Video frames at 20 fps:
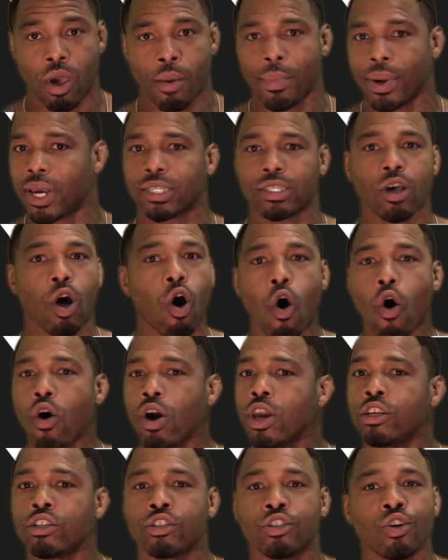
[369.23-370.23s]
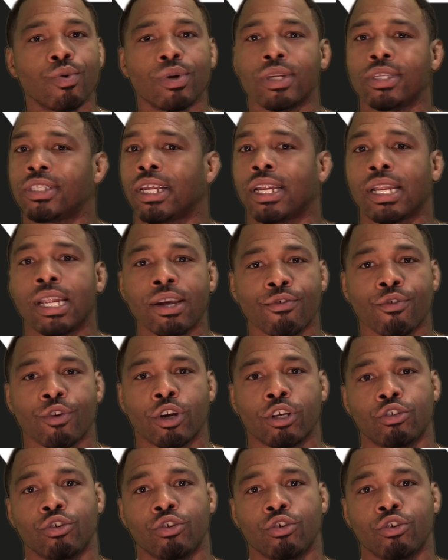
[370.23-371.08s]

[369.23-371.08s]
because all he's doing is delivering